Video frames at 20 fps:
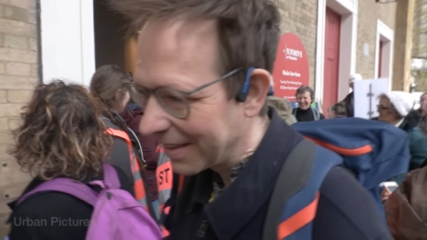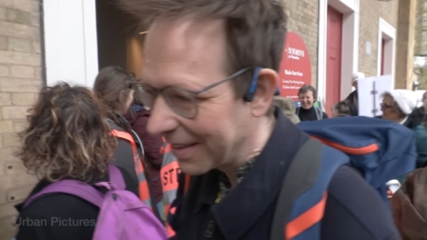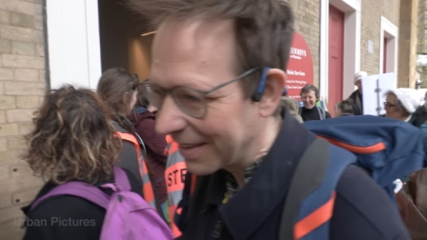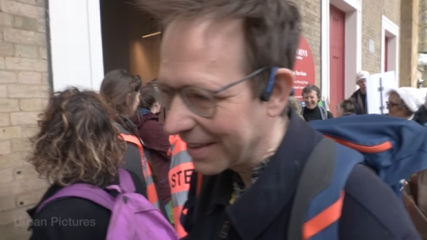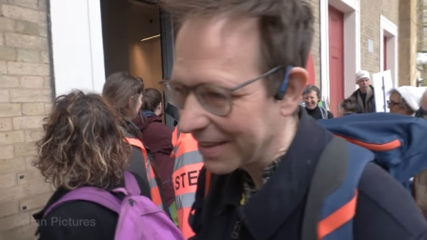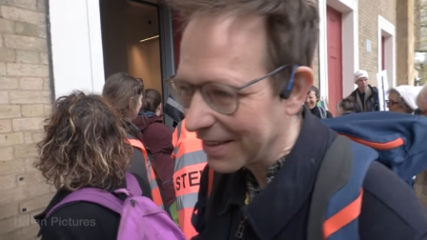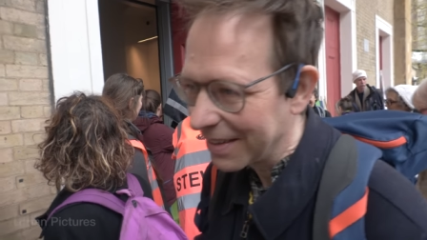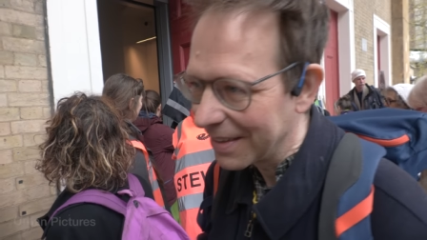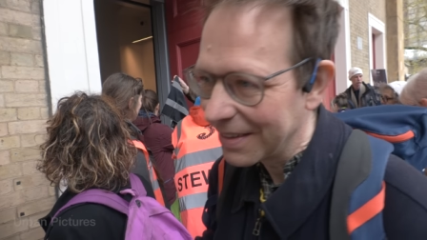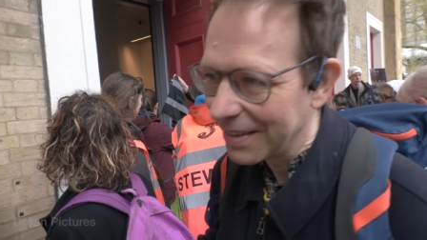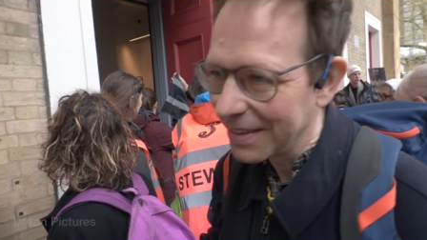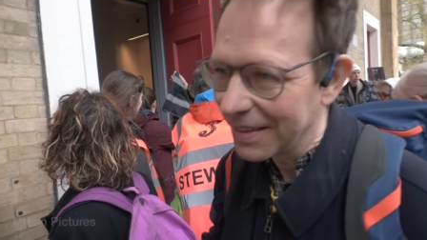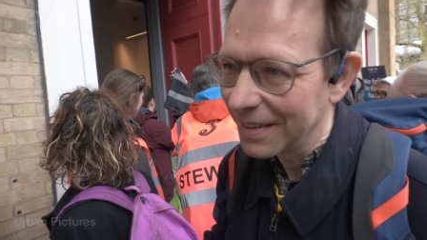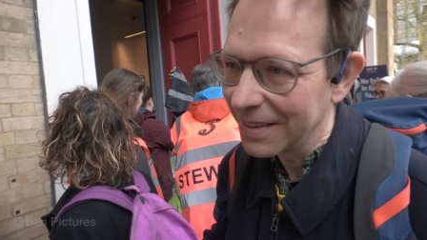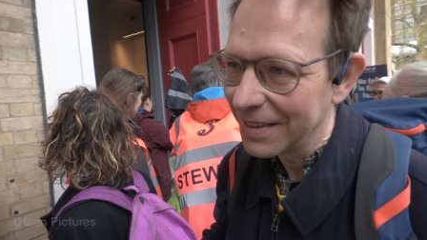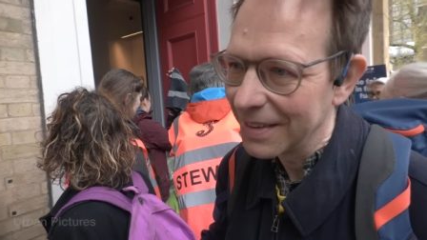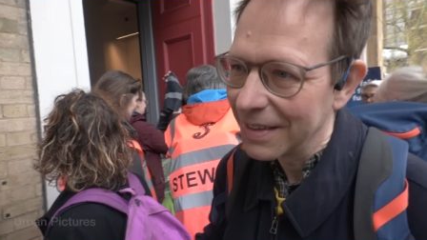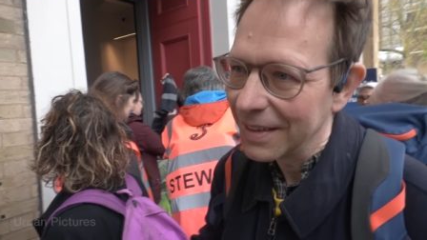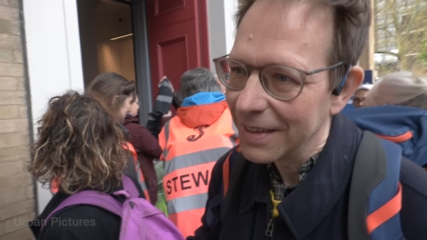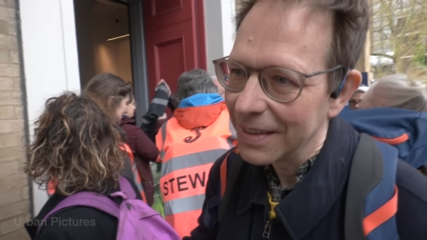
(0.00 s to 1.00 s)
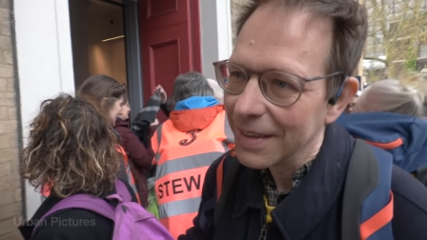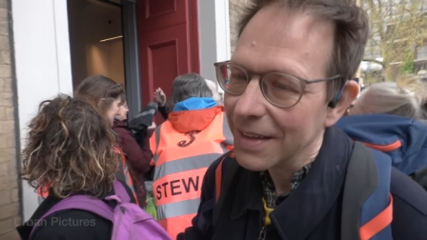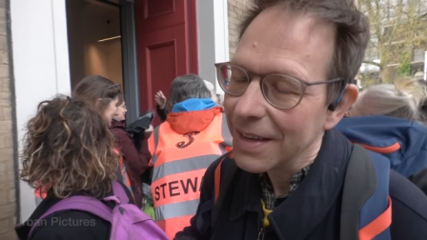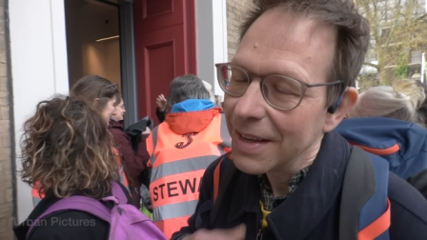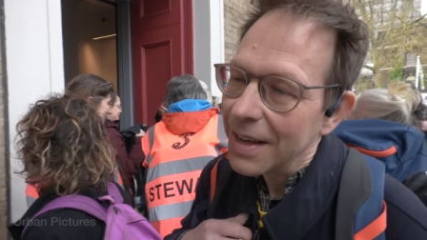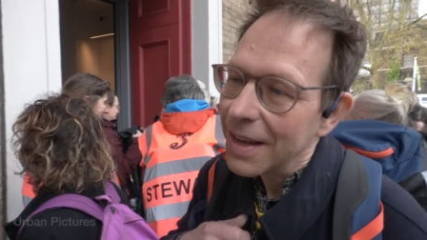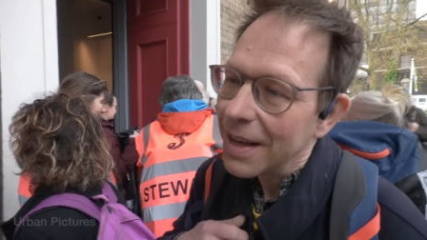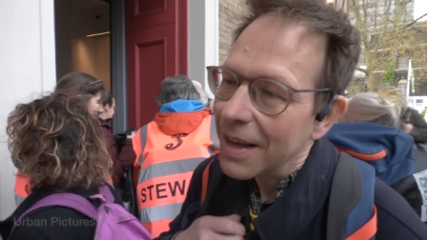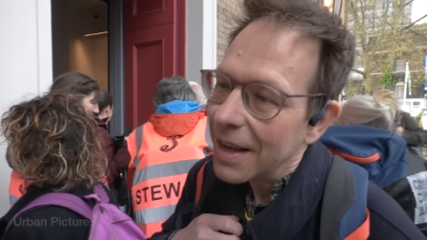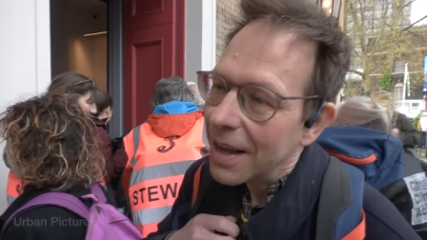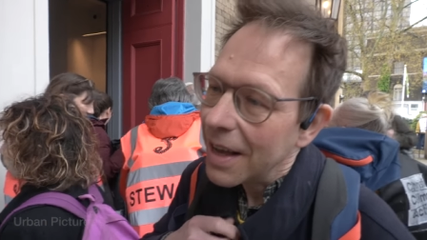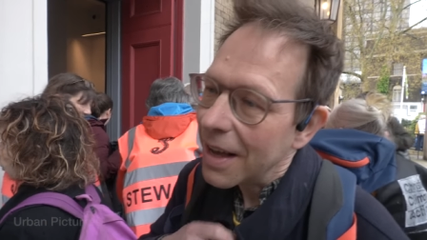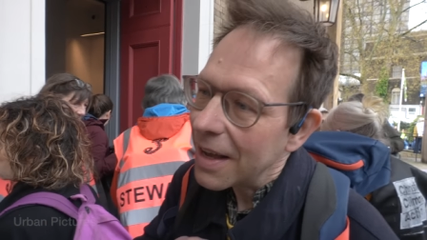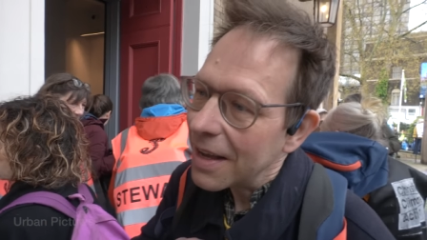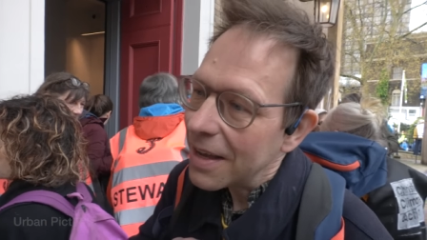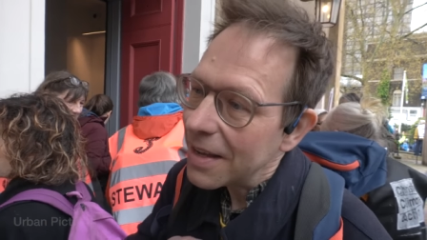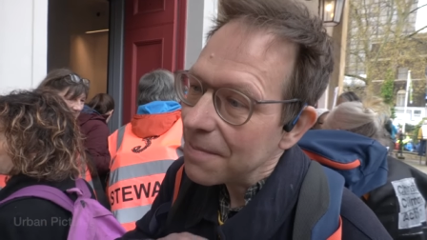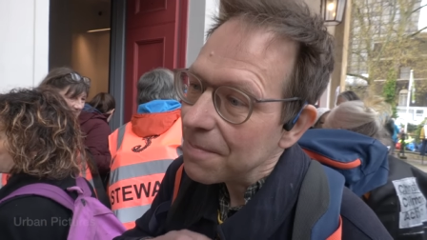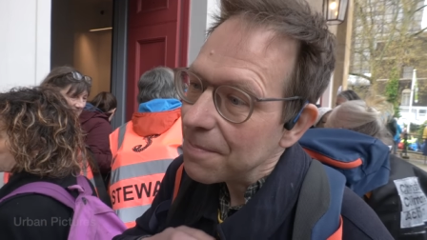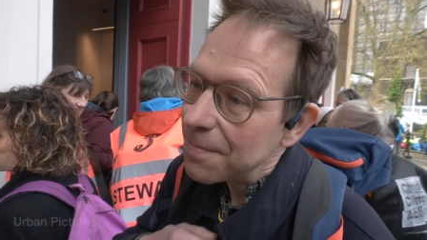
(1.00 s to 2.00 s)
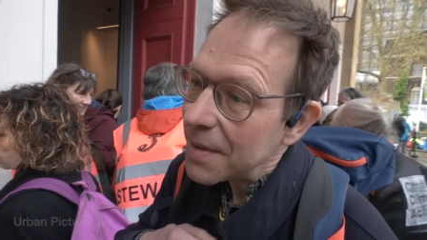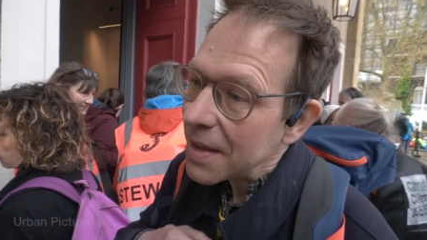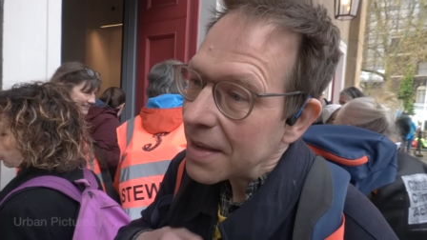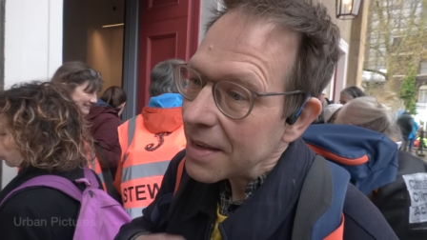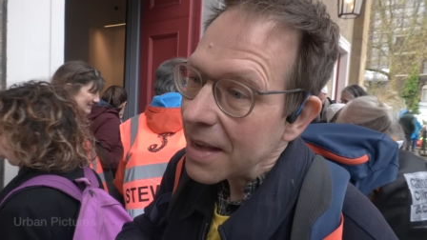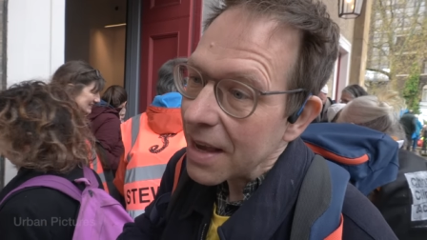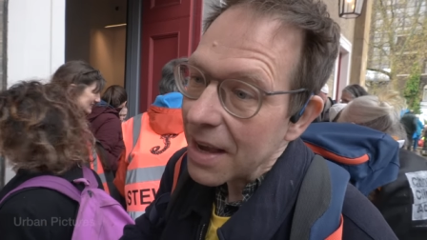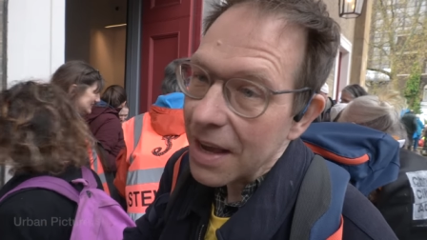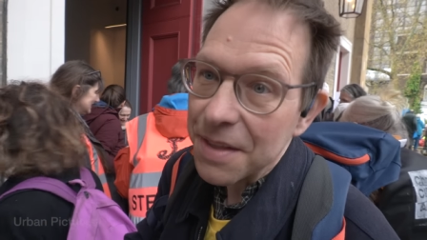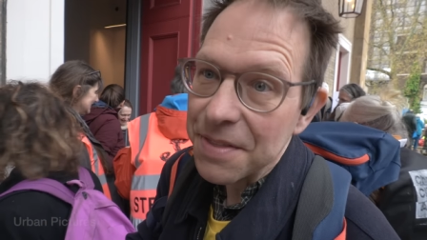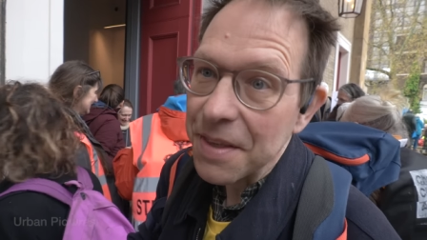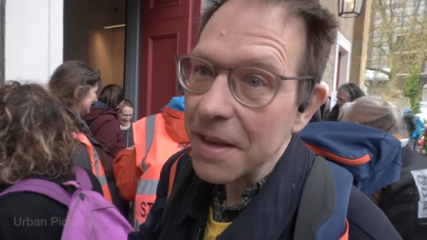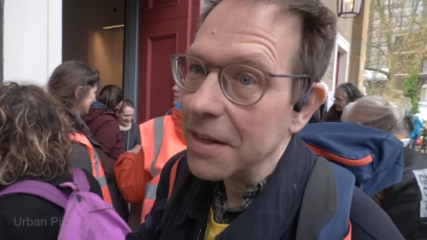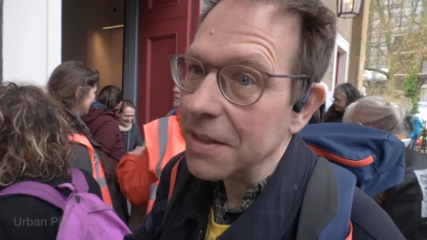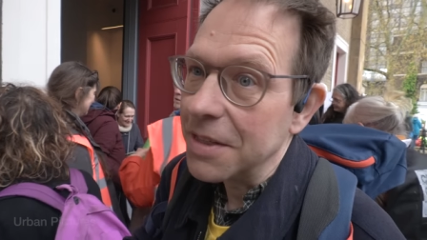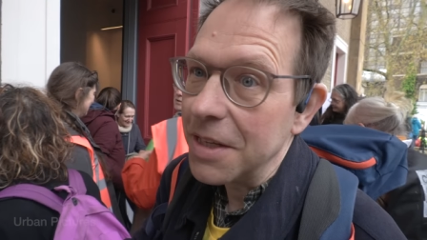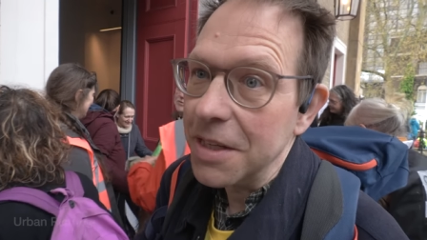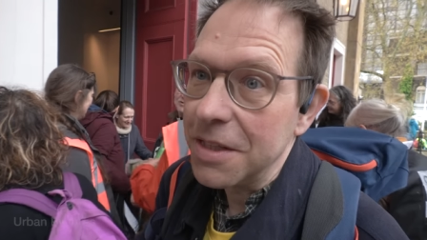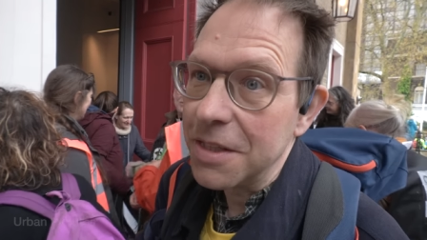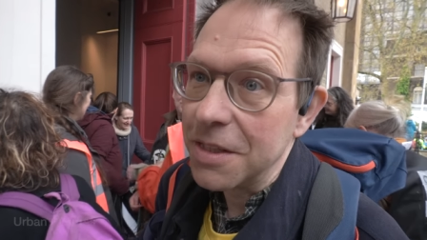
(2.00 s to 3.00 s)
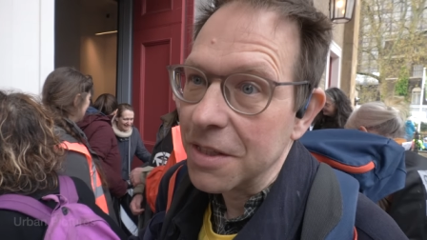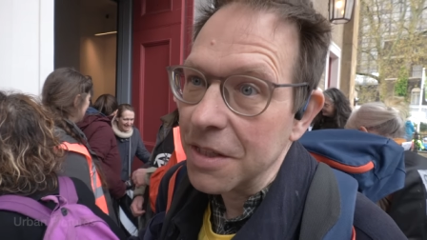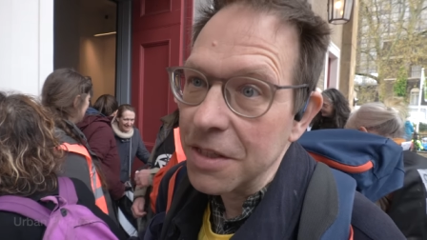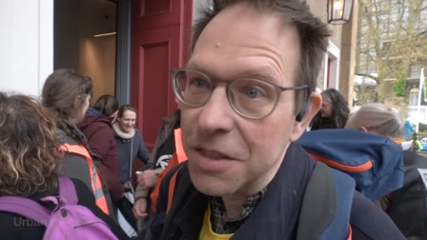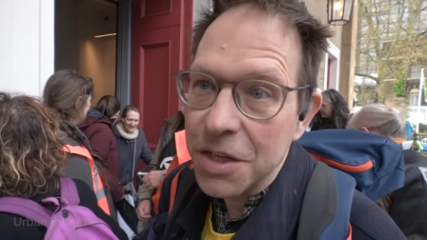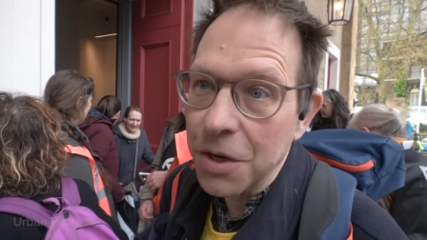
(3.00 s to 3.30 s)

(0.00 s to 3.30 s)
I'm guessing. Uh, yeah, I think Jesus is